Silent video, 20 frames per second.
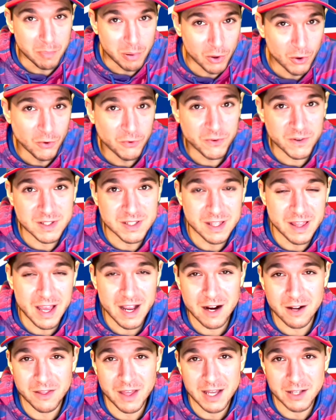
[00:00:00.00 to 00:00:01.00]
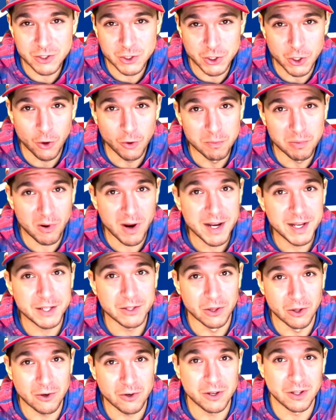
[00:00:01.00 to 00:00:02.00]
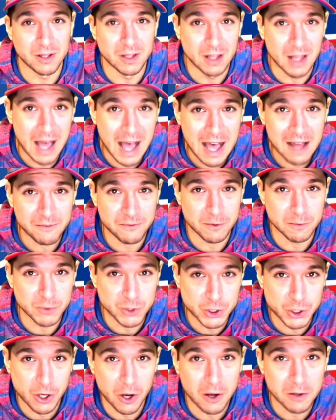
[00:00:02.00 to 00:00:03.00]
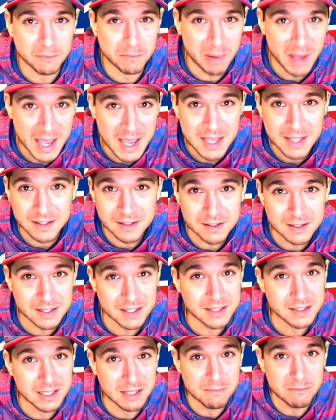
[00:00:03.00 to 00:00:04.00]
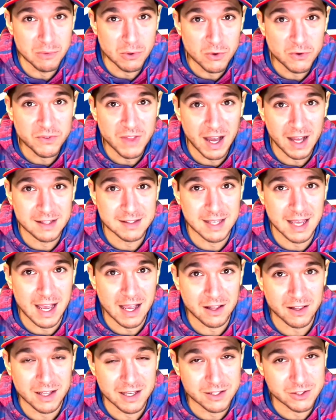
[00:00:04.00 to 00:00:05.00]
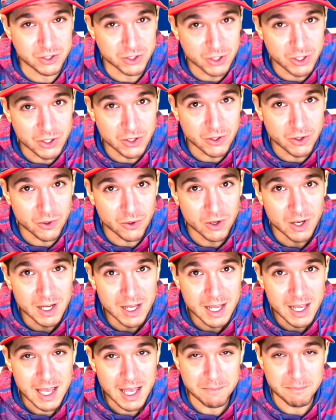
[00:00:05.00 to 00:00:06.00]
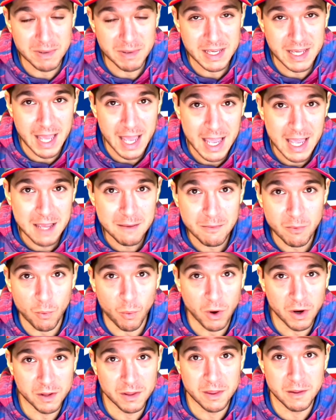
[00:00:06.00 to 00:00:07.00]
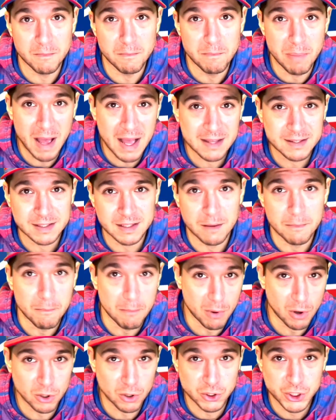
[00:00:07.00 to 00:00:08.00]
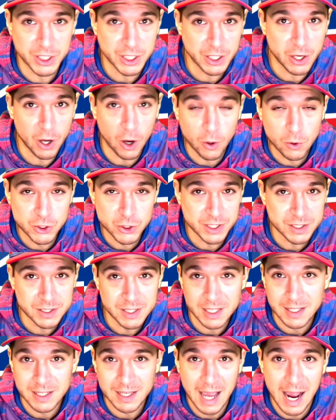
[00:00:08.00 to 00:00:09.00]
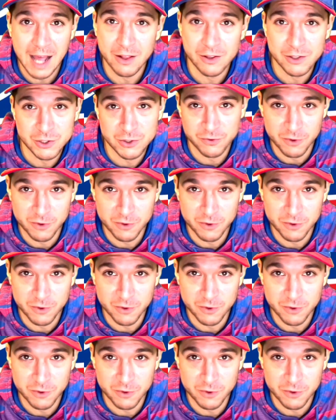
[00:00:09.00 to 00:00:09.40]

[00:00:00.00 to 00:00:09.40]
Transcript: proof is there that Joe Brady learned a lot from Sean Payton since he moved on to LSU and became one of the best emerging coaches in college